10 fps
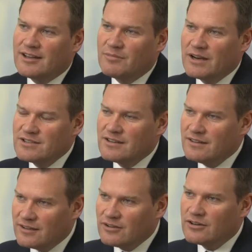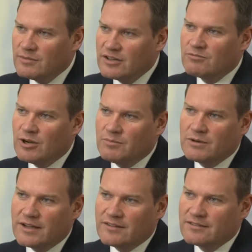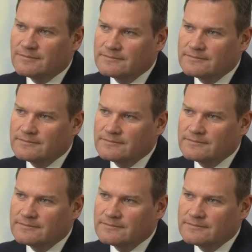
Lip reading: But actually, I think the economy is well placed.